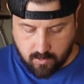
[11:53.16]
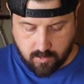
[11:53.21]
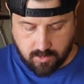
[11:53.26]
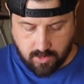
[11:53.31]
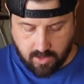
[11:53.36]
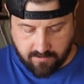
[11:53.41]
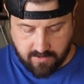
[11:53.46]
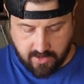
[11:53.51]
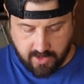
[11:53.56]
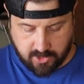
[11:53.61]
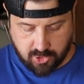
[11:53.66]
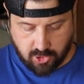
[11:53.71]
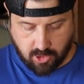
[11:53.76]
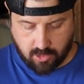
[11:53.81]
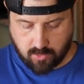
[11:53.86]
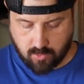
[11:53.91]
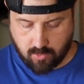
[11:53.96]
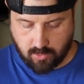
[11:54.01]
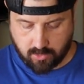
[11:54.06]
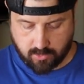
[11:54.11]
Ooh, love that
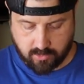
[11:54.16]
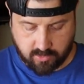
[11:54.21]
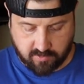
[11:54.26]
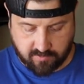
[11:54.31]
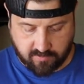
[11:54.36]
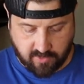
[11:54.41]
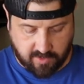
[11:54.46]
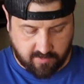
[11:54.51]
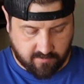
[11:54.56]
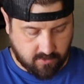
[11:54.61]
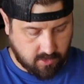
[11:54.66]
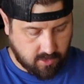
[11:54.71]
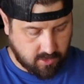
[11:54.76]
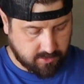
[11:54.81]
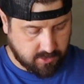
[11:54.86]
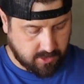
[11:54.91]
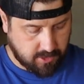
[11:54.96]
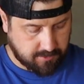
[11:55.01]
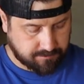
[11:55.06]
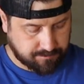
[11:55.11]
charcoal grilled flavor
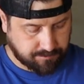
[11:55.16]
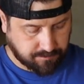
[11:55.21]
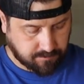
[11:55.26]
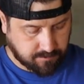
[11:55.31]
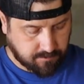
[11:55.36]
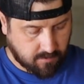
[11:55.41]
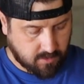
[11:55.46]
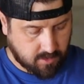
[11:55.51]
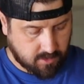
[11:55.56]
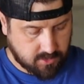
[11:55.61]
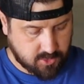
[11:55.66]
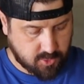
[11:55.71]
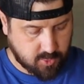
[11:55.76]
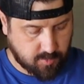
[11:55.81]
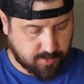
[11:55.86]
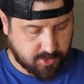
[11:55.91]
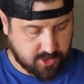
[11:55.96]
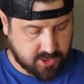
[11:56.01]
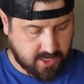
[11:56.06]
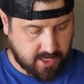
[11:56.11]
on there.
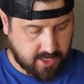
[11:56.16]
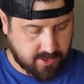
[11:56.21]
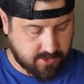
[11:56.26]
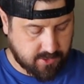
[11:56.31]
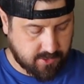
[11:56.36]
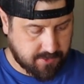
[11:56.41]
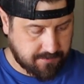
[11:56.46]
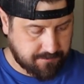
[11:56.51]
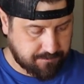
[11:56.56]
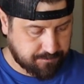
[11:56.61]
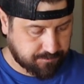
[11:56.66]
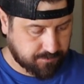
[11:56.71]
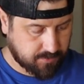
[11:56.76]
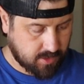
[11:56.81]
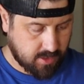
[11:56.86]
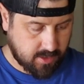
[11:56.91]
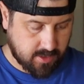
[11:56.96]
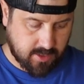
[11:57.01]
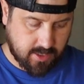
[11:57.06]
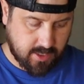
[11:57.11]
Super tender.
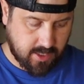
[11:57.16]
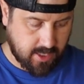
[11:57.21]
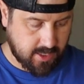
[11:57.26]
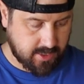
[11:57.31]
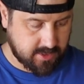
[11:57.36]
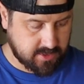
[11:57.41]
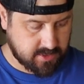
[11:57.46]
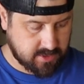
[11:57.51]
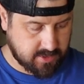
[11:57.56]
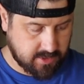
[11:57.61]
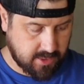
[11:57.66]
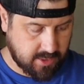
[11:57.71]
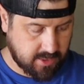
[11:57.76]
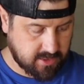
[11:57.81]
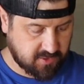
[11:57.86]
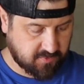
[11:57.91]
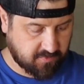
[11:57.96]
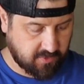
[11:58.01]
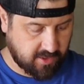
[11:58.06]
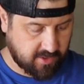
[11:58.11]
Nice
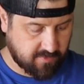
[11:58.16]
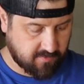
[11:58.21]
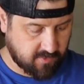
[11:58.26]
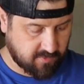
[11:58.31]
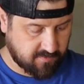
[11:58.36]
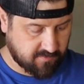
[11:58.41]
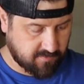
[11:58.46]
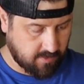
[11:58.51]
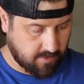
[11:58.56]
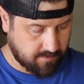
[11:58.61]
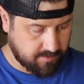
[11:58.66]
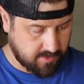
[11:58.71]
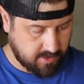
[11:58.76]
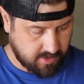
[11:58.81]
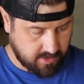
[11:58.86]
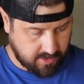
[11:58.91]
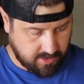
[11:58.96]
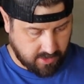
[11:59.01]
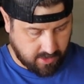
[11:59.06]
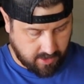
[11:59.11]
flavor from
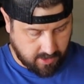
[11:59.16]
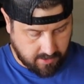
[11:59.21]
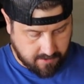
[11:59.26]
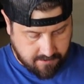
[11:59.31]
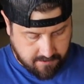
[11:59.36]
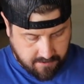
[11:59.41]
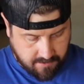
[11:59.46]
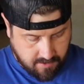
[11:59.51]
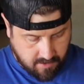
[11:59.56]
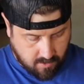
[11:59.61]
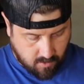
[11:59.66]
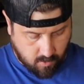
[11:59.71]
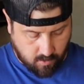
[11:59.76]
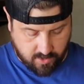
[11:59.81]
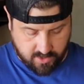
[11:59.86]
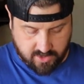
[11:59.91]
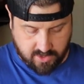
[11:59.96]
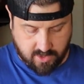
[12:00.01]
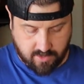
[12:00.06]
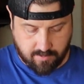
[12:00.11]
the
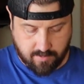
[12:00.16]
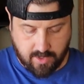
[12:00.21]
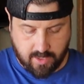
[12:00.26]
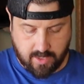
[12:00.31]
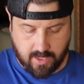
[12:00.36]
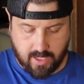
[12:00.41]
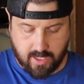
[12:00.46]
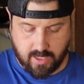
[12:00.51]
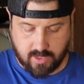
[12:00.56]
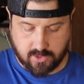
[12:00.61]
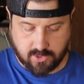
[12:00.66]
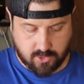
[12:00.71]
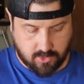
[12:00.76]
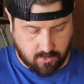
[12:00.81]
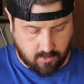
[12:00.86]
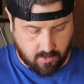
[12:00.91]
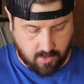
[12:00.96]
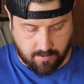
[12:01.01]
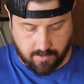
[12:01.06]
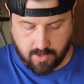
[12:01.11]
whiskey bent
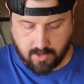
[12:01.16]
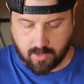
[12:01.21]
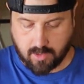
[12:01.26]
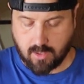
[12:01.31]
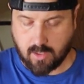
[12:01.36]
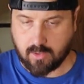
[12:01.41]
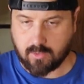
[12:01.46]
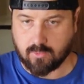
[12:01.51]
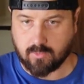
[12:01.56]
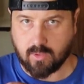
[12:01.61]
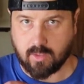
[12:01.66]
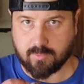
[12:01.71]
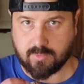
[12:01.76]
ancho americano